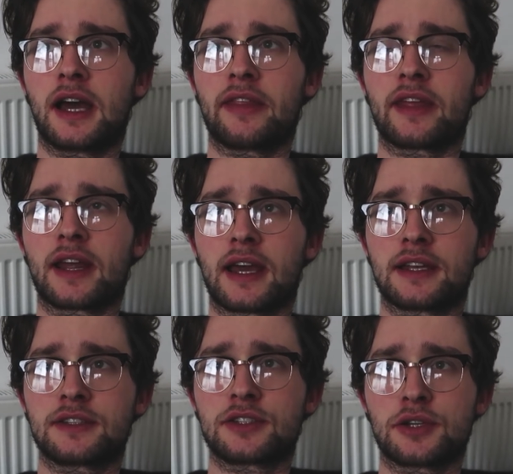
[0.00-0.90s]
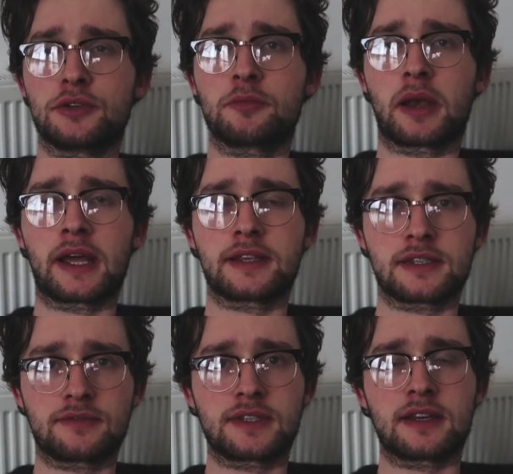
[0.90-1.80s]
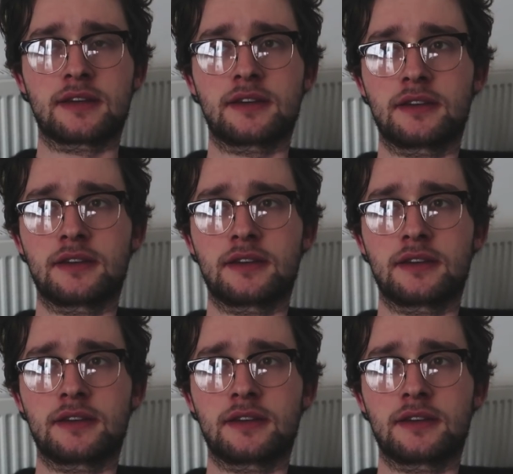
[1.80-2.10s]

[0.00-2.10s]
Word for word: And then I had 2 plates of dinner,